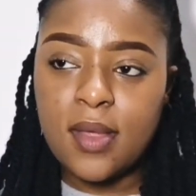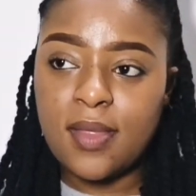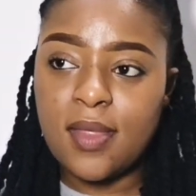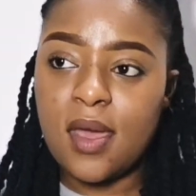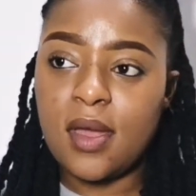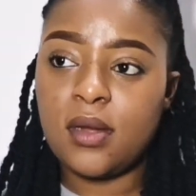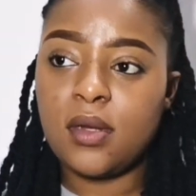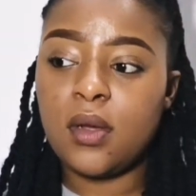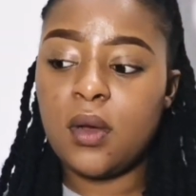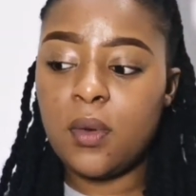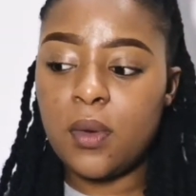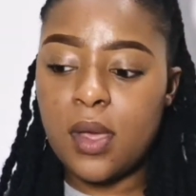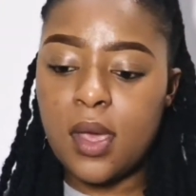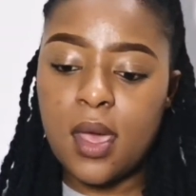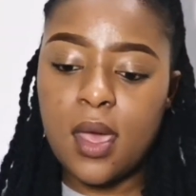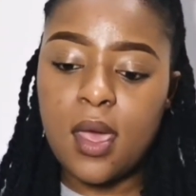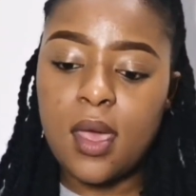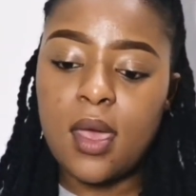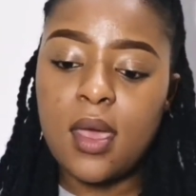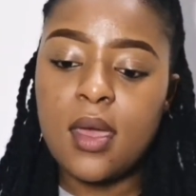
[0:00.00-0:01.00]
that
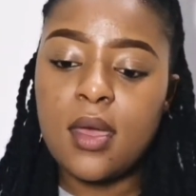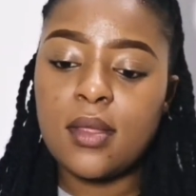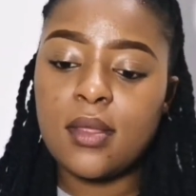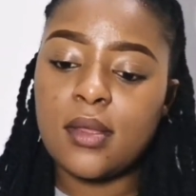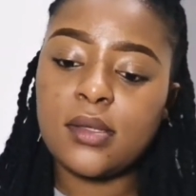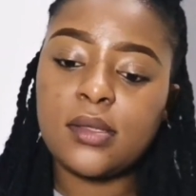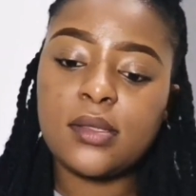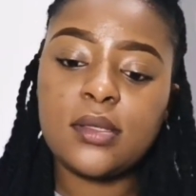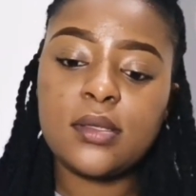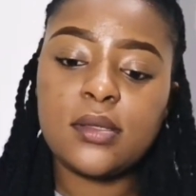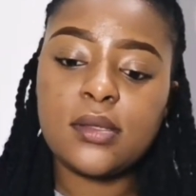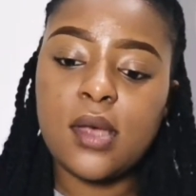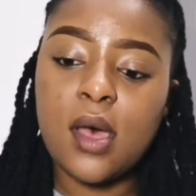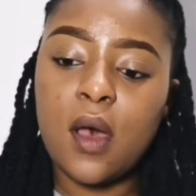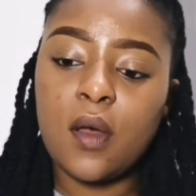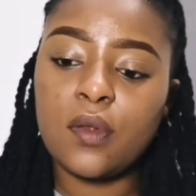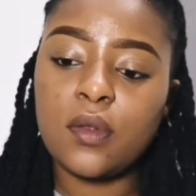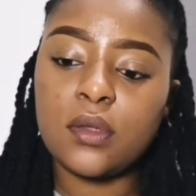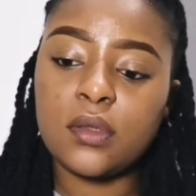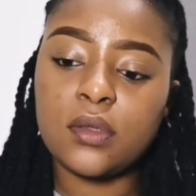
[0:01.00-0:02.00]
okay, this is
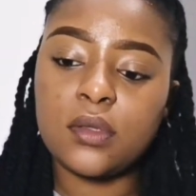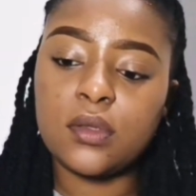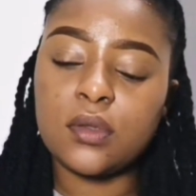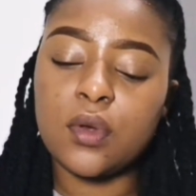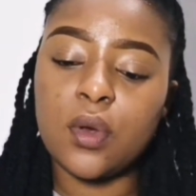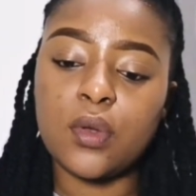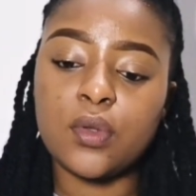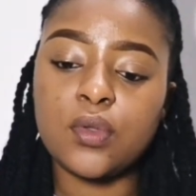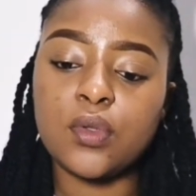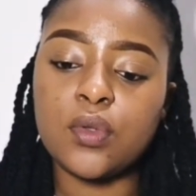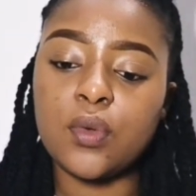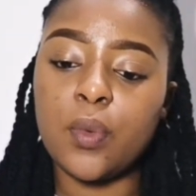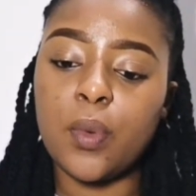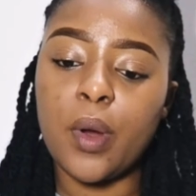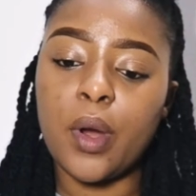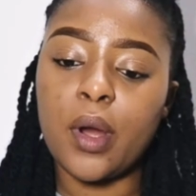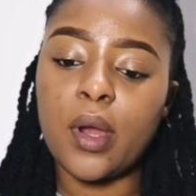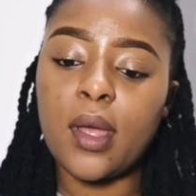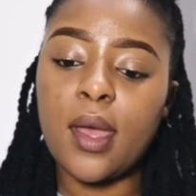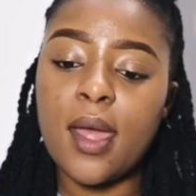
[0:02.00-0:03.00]
how this is going to
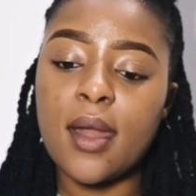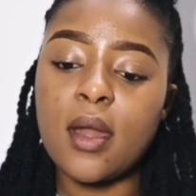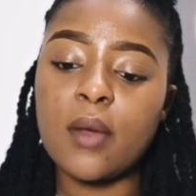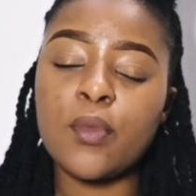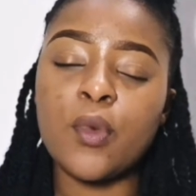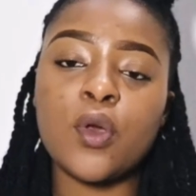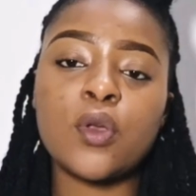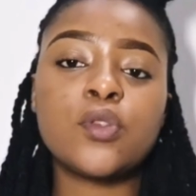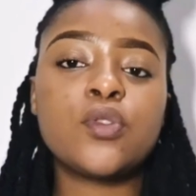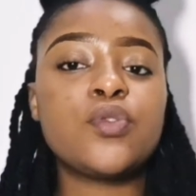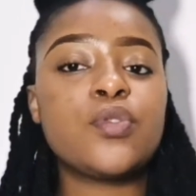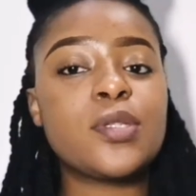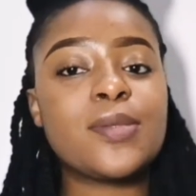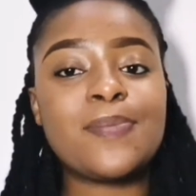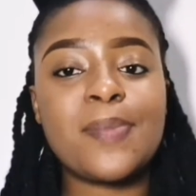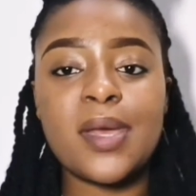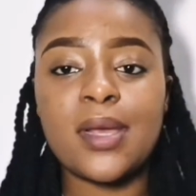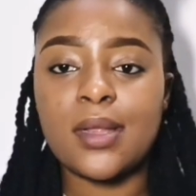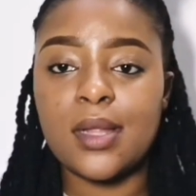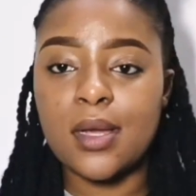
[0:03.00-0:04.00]
work, and I'm going to
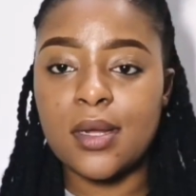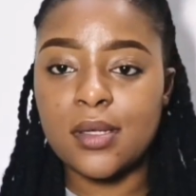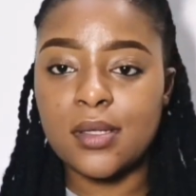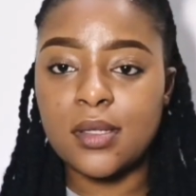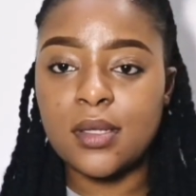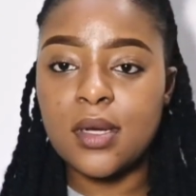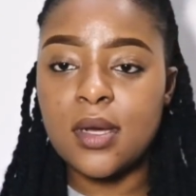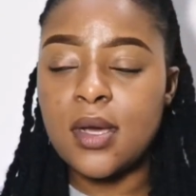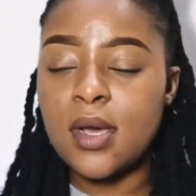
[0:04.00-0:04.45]
respect that.